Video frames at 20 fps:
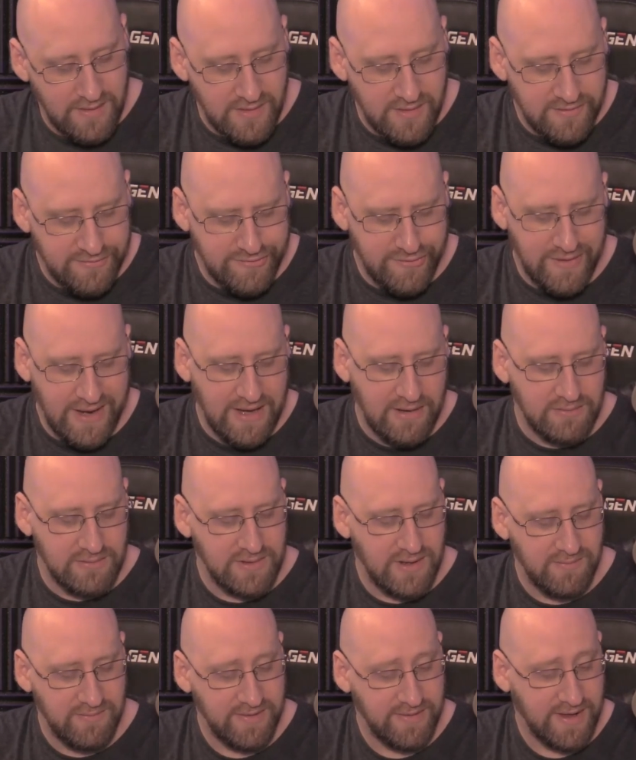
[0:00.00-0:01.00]
So now
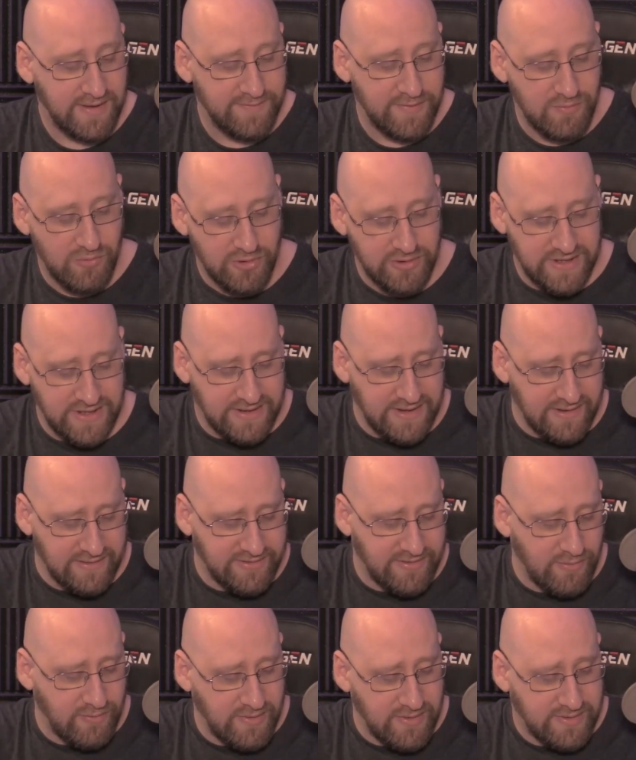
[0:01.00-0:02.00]
let me give you more
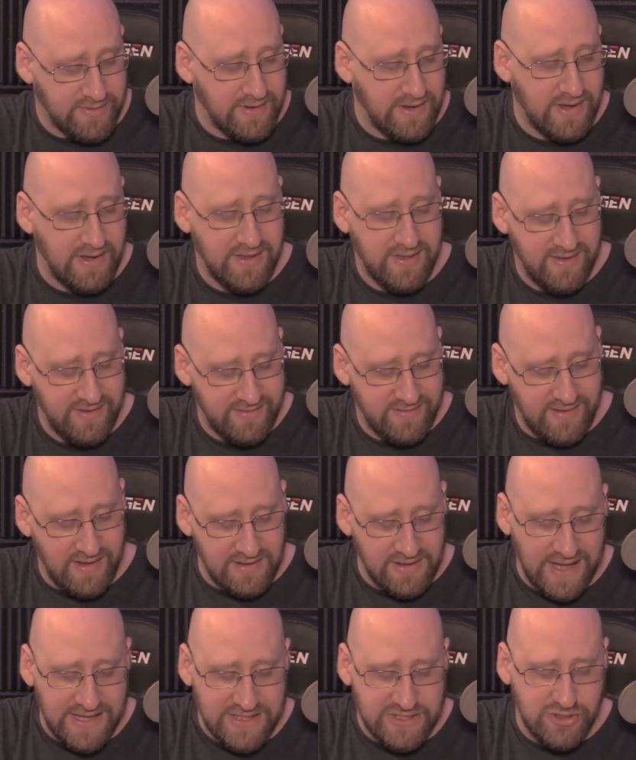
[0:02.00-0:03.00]
details to what uh, he's
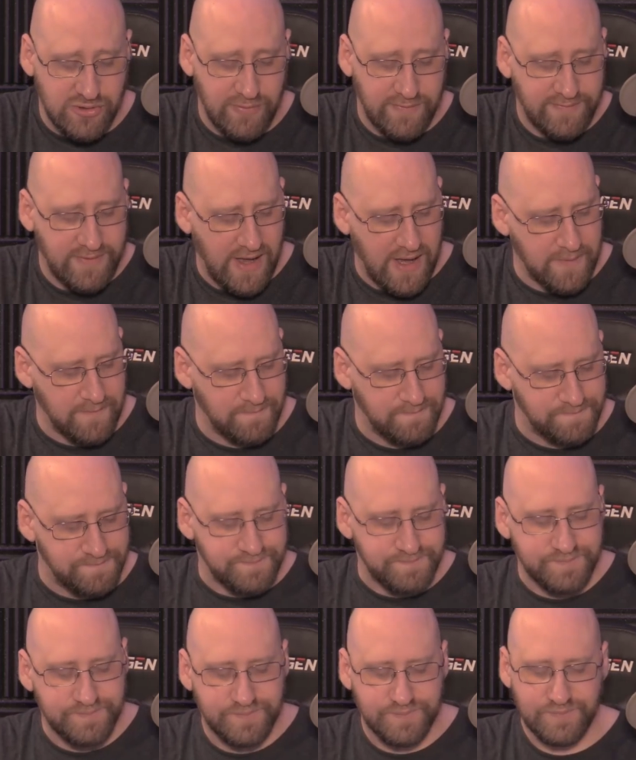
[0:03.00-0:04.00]
alleged to have done.
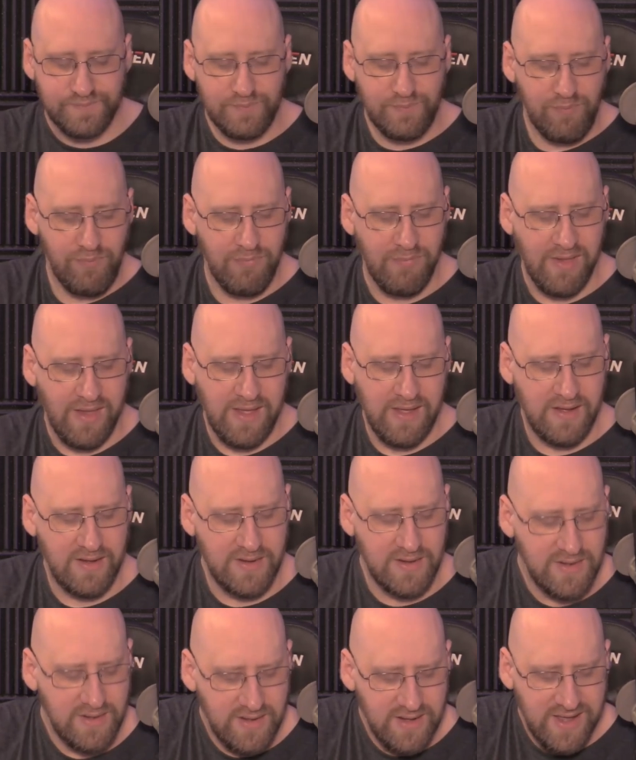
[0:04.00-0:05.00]

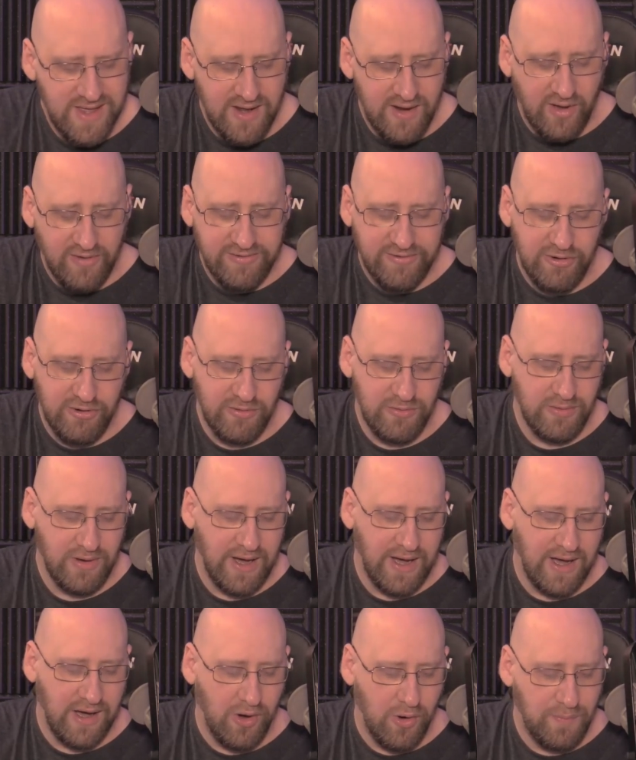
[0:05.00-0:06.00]
He had also
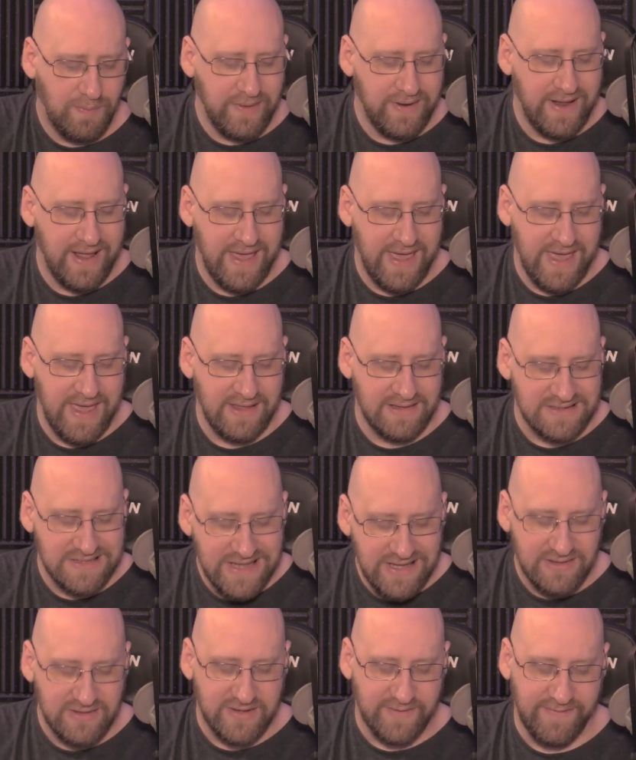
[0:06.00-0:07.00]
uh, opened a
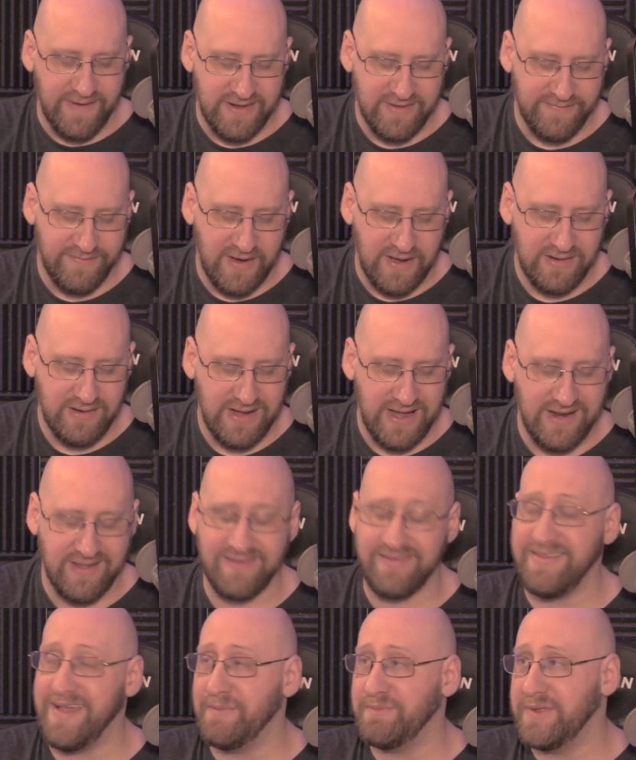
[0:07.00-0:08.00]
legal defense fund and
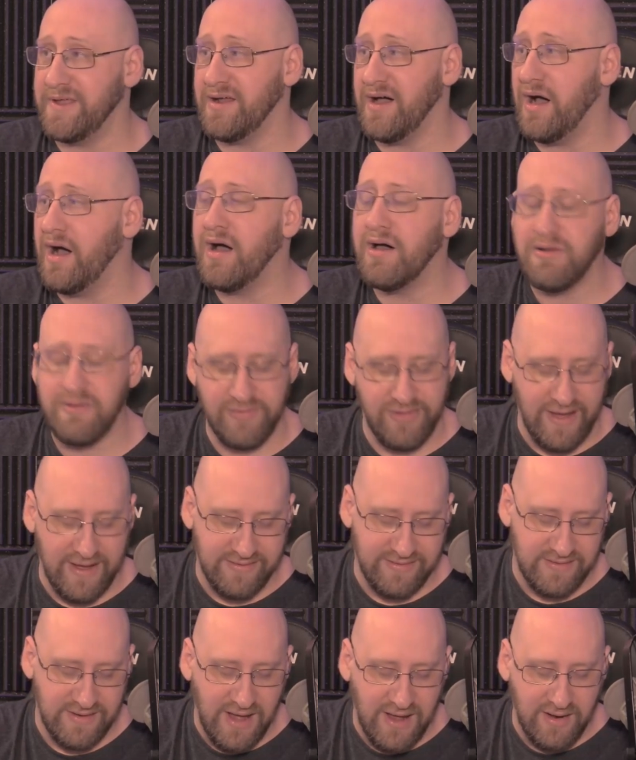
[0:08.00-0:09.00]
accepted
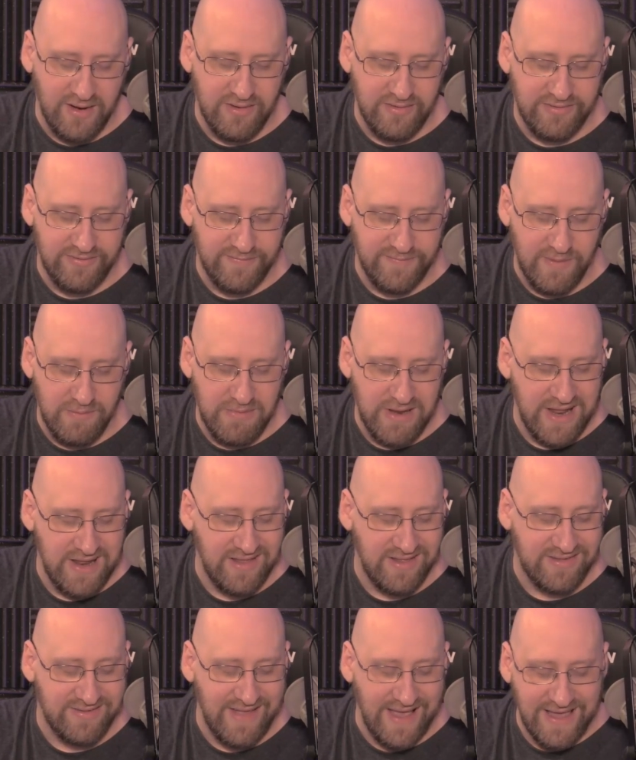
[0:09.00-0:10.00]
$100,000 from an
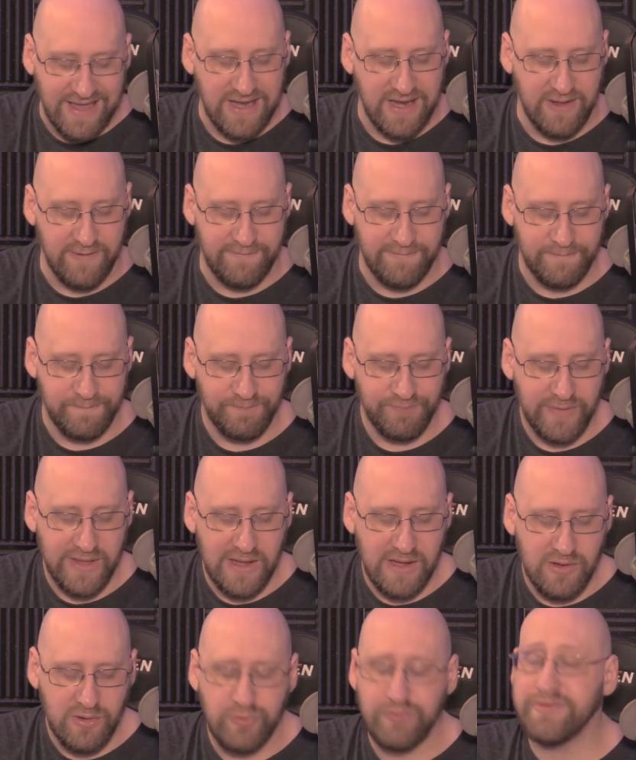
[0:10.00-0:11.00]
executive
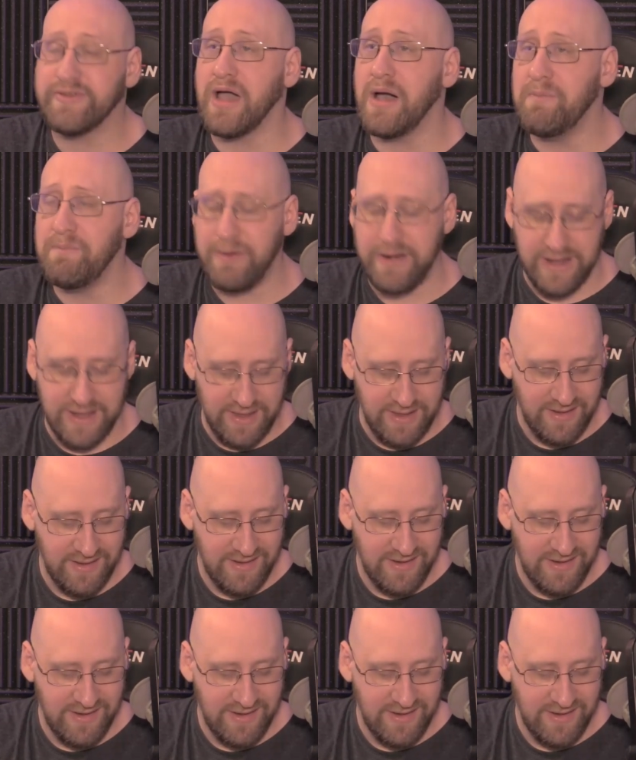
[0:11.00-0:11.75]
whose company